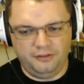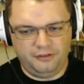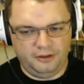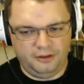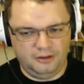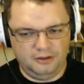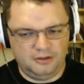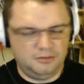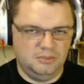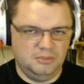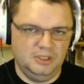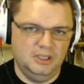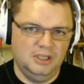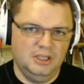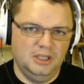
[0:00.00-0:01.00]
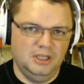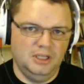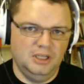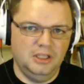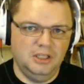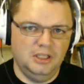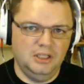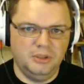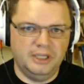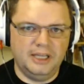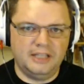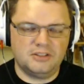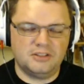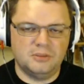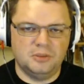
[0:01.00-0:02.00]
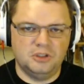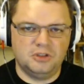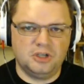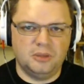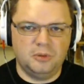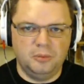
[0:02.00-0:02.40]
and he gets them in trouble.